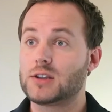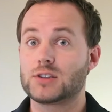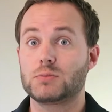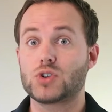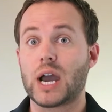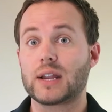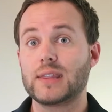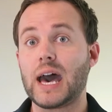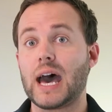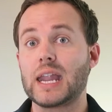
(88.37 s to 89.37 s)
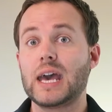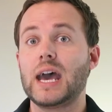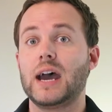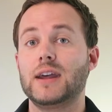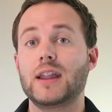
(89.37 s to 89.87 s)
Subtract that.
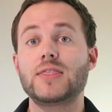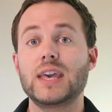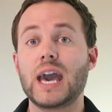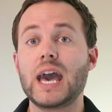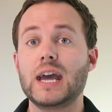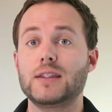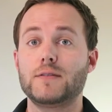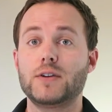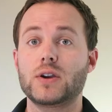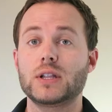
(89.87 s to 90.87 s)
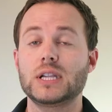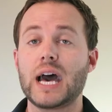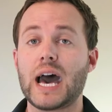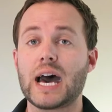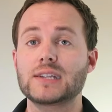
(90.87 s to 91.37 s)
And then at the end, the very
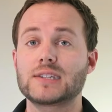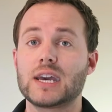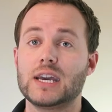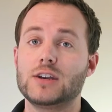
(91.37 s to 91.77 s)
last,